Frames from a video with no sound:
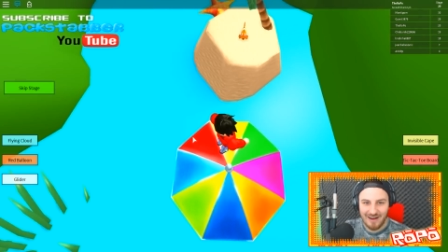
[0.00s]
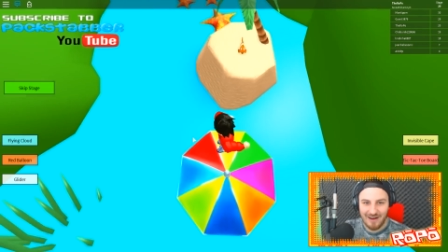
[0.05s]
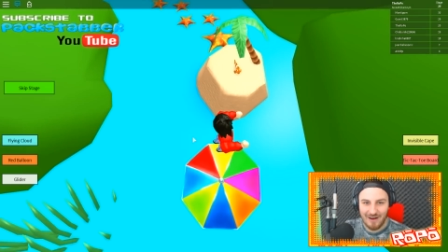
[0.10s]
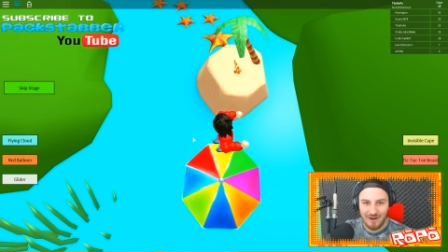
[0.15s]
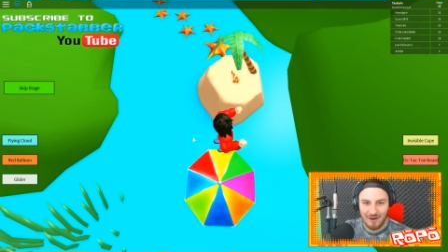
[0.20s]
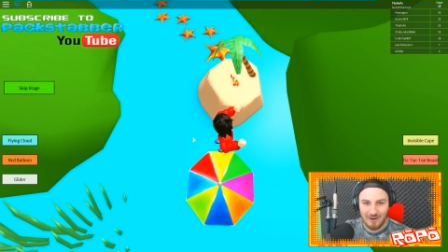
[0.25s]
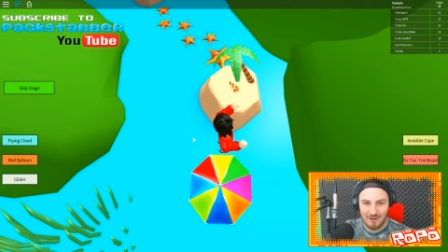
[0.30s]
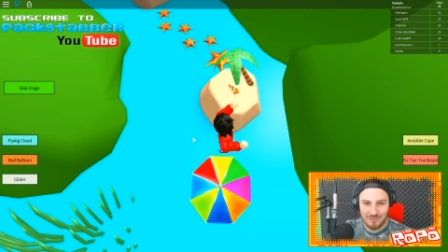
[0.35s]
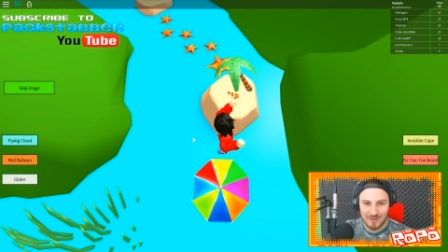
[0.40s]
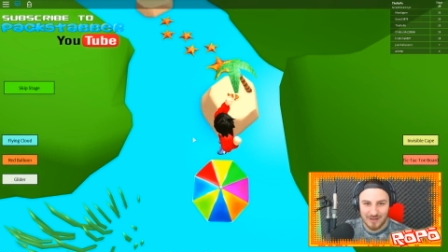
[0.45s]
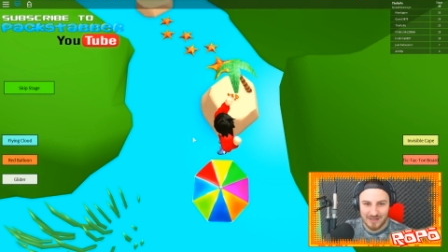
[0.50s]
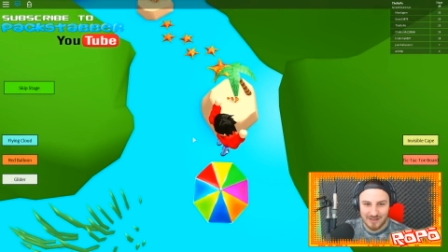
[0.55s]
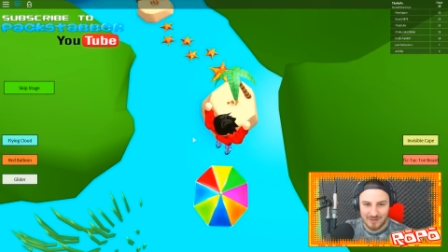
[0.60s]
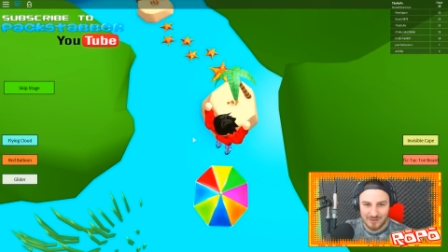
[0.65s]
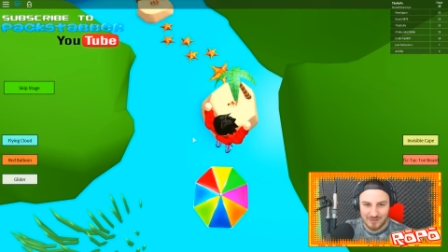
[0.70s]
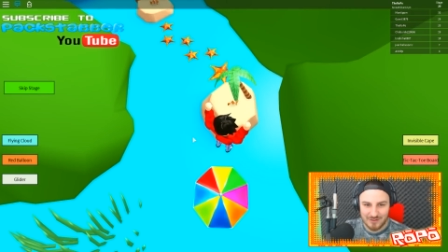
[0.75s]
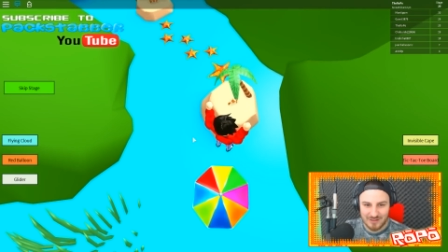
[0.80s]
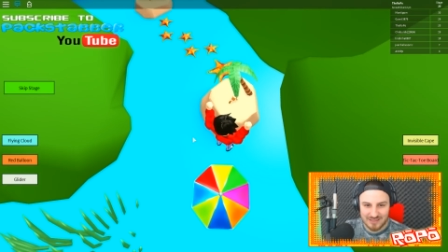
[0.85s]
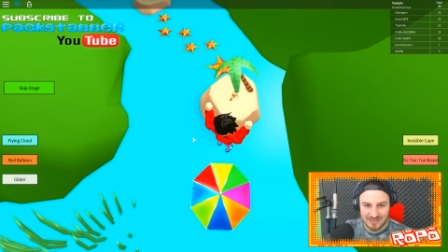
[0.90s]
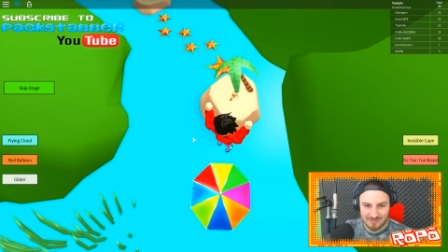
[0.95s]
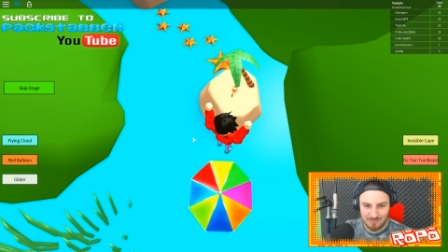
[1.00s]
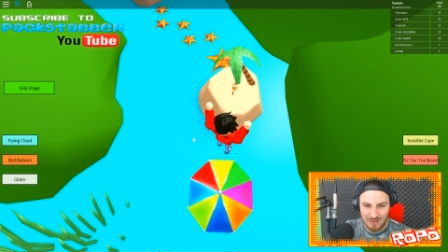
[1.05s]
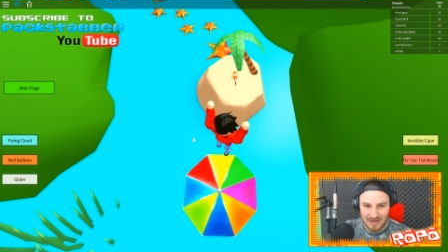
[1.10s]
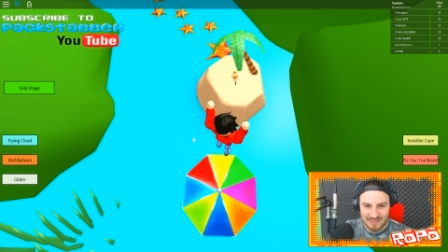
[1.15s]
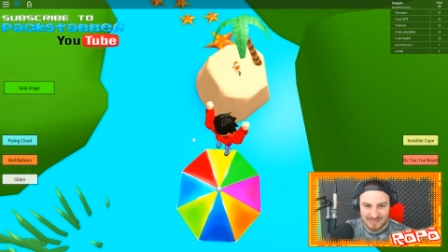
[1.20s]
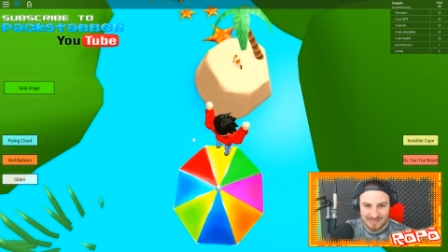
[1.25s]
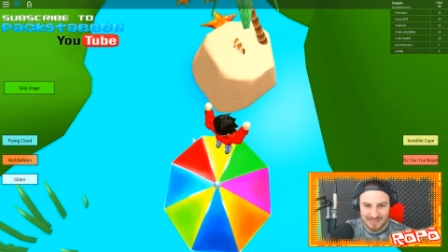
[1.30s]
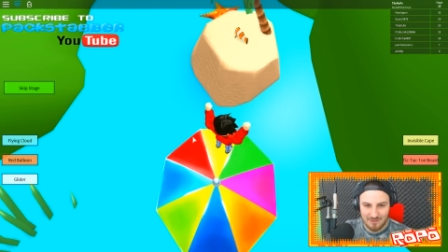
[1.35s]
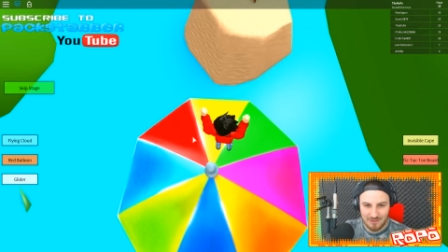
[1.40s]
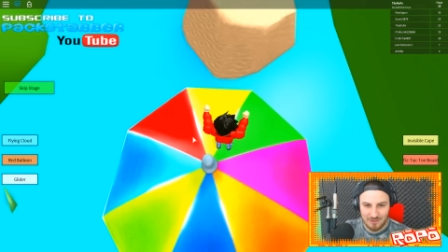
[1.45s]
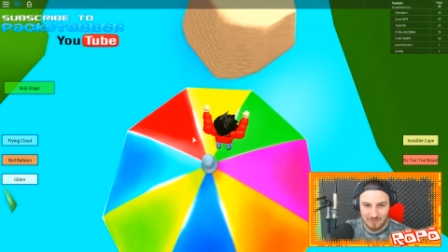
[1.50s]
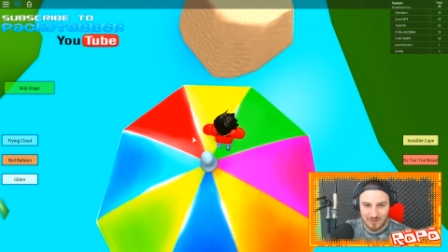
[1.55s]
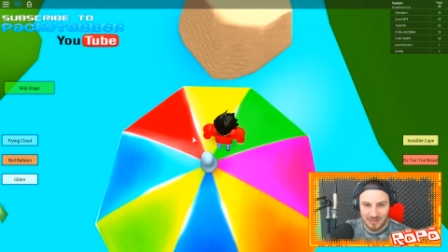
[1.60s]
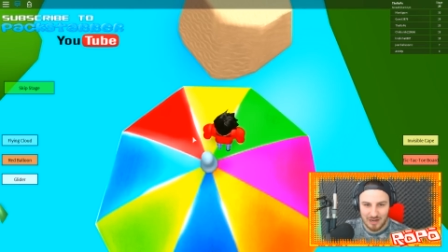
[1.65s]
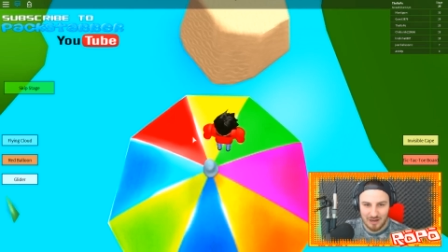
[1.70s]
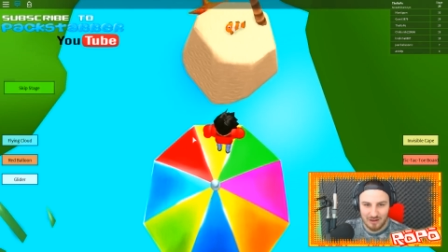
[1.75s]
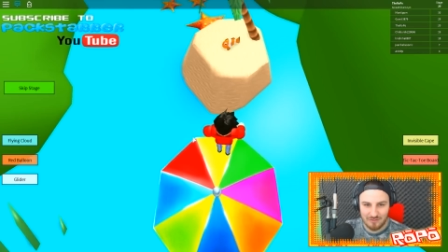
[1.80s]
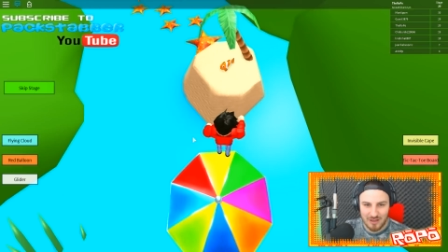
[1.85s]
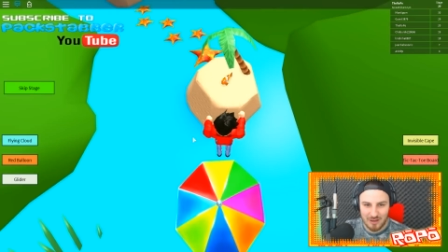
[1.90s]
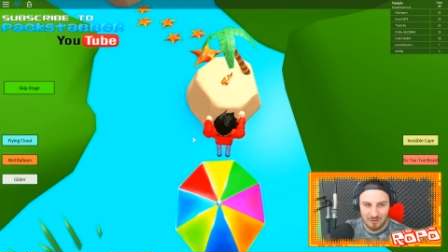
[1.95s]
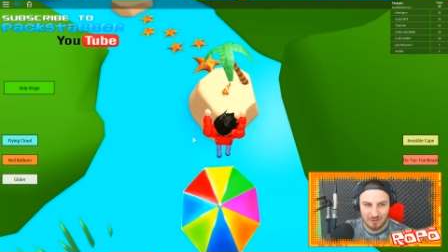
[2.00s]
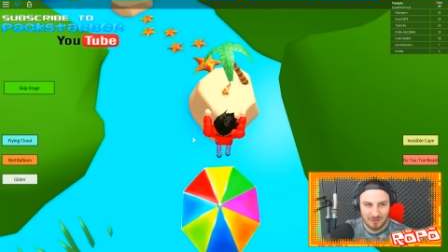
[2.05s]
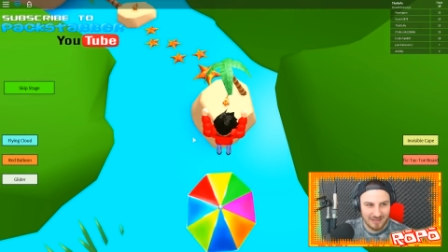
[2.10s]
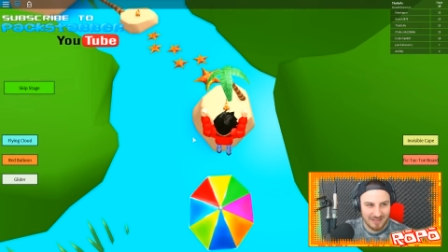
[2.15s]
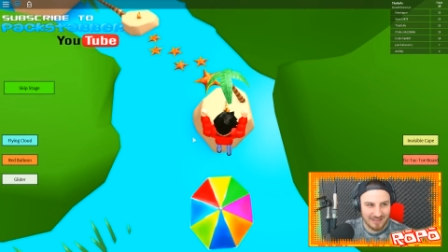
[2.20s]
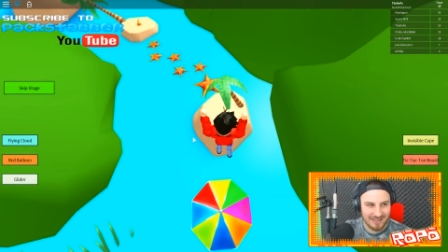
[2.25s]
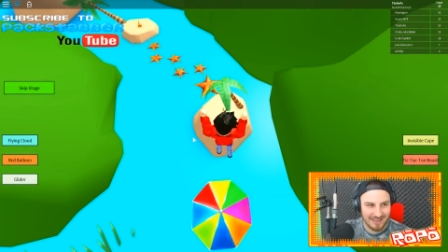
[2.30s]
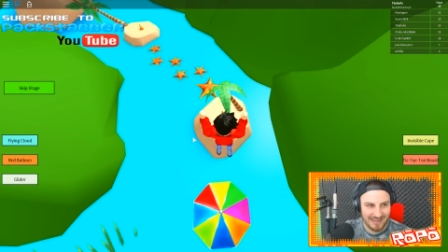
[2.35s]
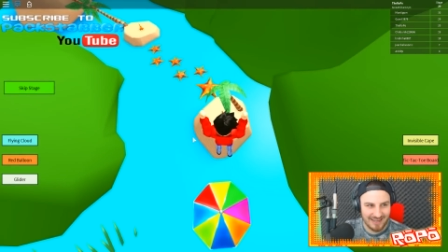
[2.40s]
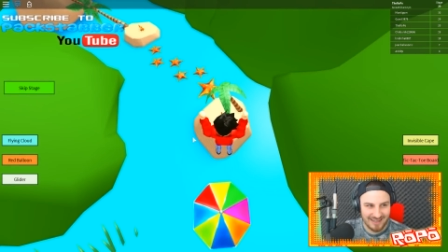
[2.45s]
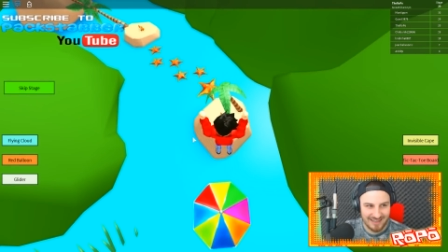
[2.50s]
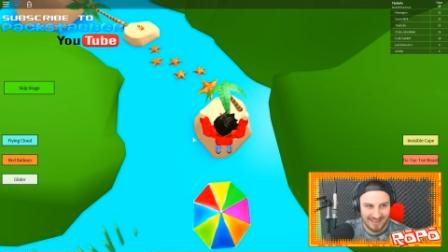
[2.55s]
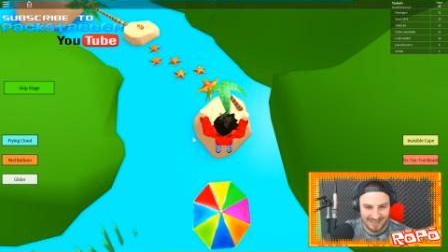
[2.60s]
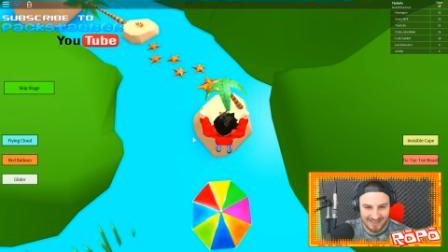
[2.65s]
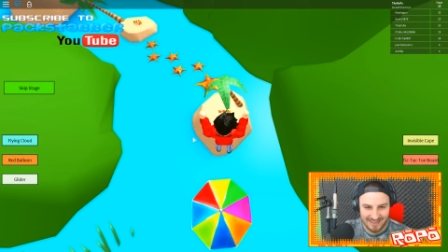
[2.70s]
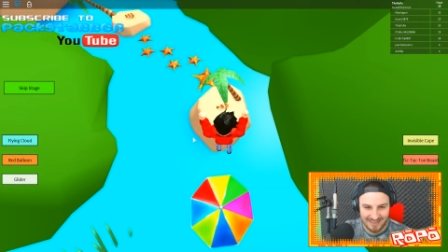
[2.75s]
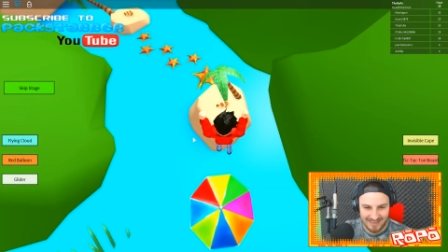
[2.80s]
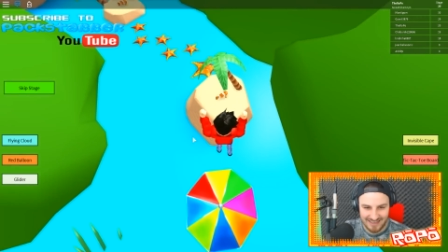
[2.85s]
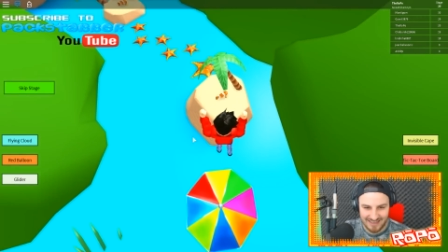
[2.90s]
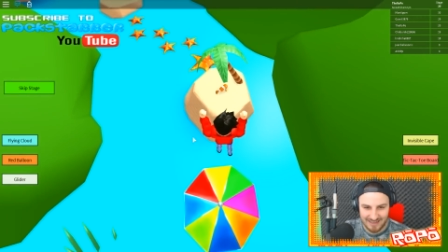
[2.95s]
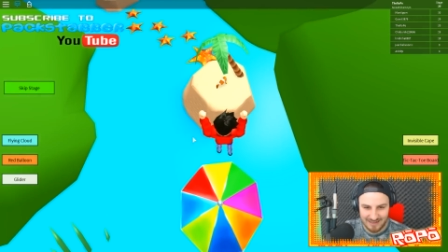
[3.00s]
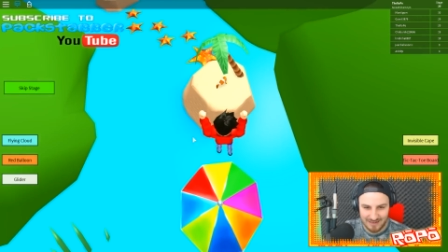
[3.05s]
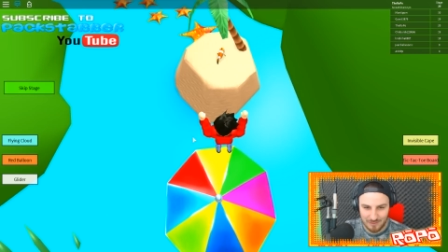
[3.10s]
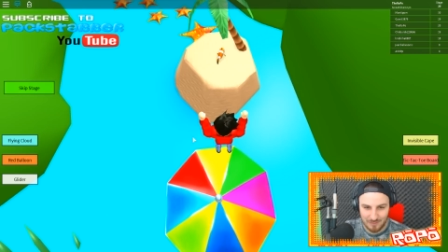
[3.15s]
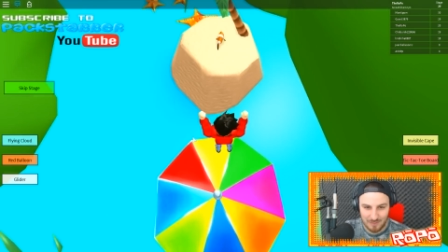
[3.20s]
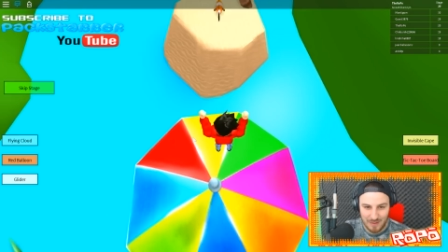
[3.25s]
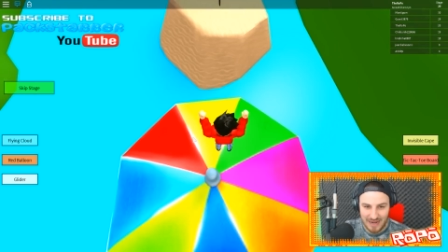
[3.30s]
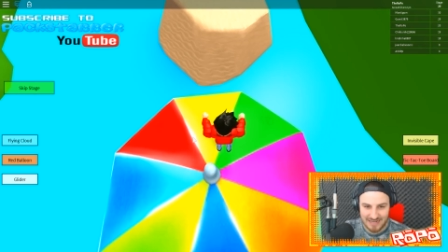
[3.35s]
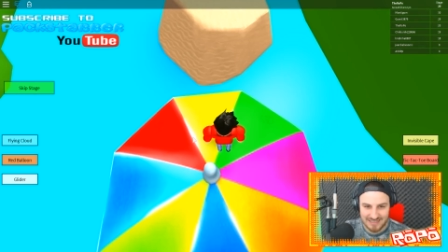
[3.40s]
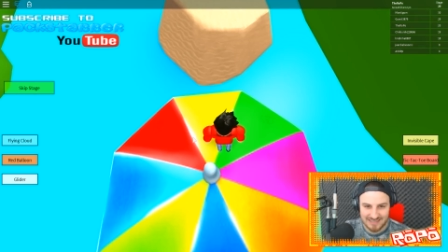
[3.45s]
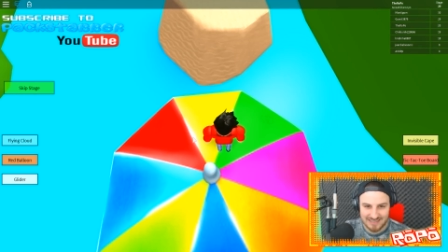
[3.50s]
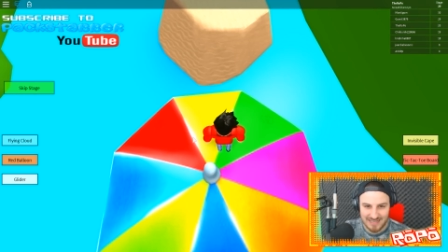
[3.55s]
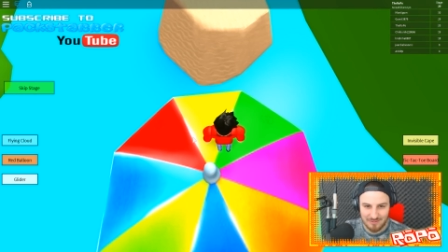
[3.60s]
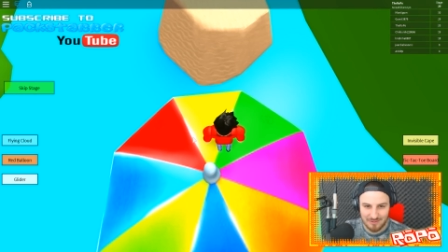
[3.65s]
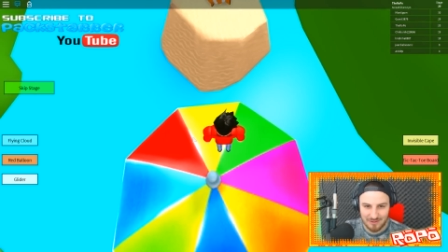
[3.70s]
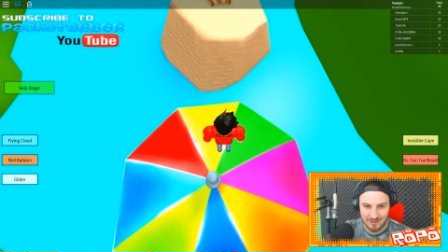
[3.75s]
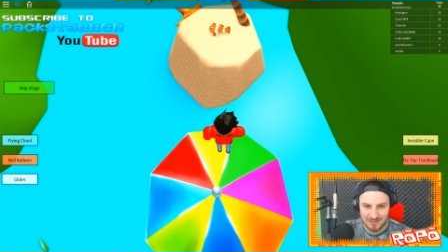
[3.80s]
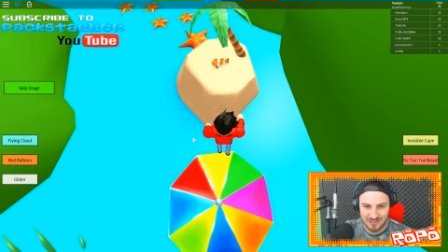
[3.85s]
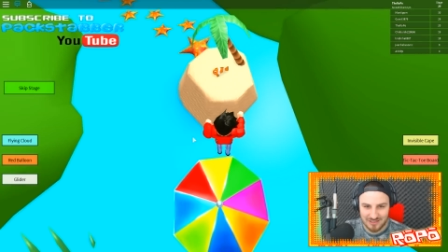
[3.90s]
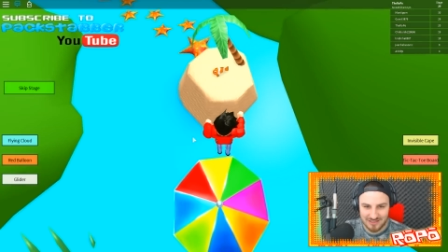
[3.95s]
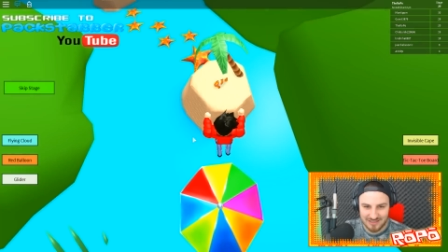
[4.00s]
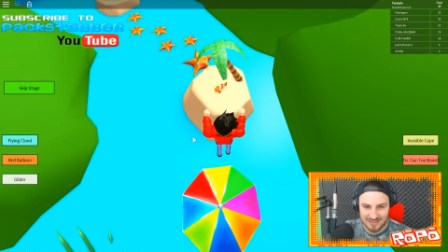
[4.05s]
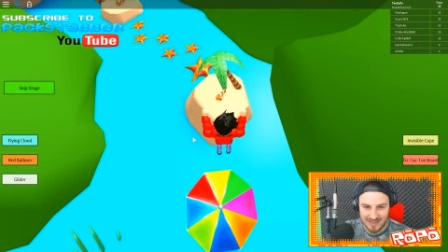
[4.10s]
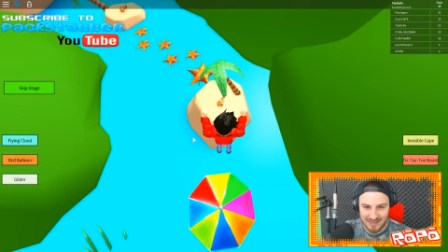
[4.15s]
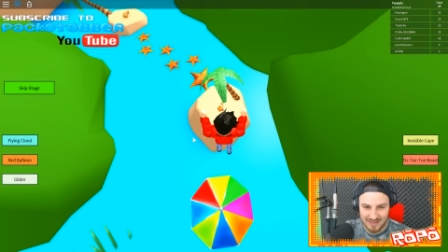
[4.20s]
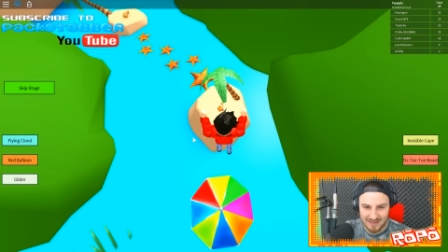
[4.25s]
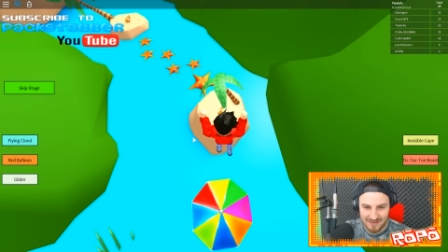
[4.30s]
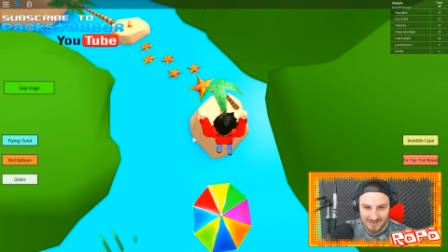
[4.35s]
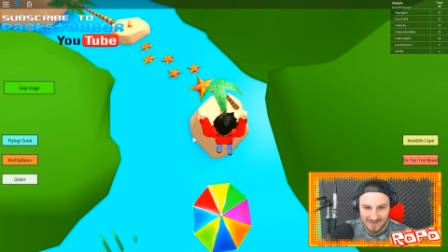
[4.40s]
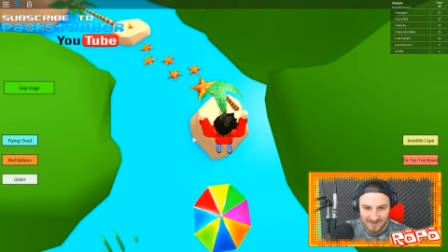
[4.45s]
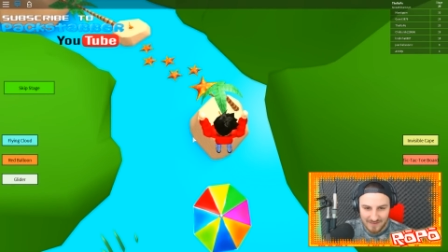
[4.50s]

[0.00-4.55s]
Oh my goodness, Backstabber, we love you. Or Backstabber, I should say.